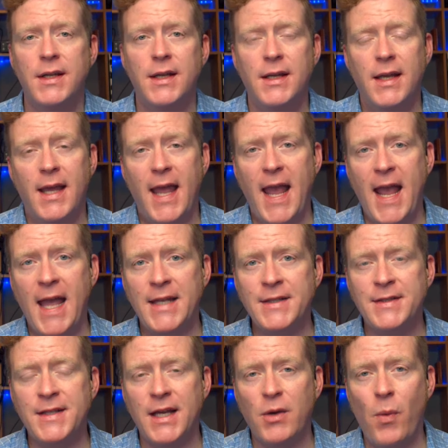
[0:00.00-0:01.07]
And
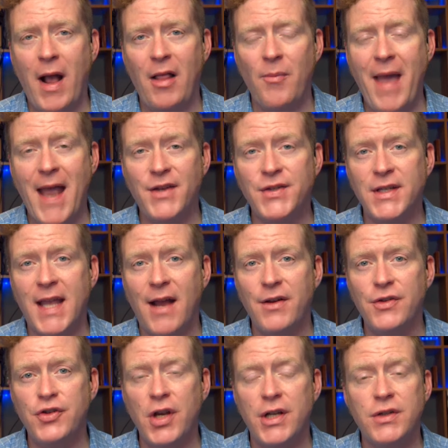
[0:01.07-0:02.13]
while a Madison County
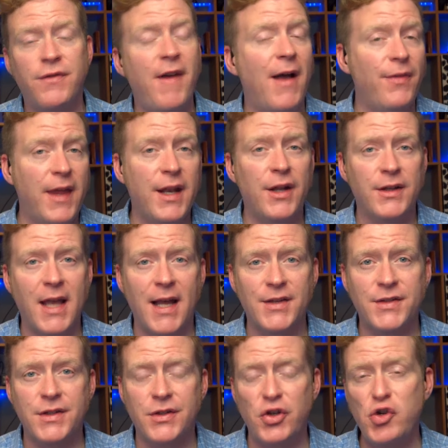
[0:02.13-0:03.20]
judge found that
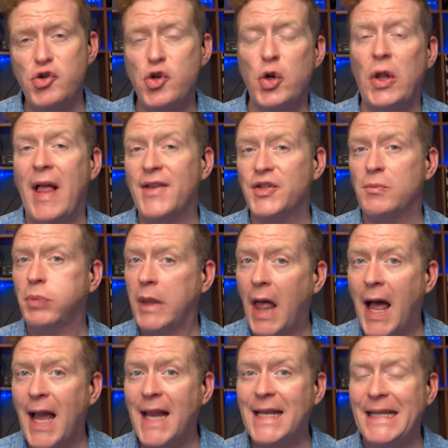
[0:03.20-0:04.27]
unconstitutional as
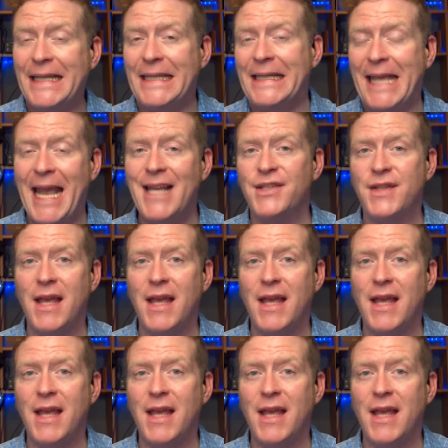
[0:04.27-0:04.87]
applied in a case that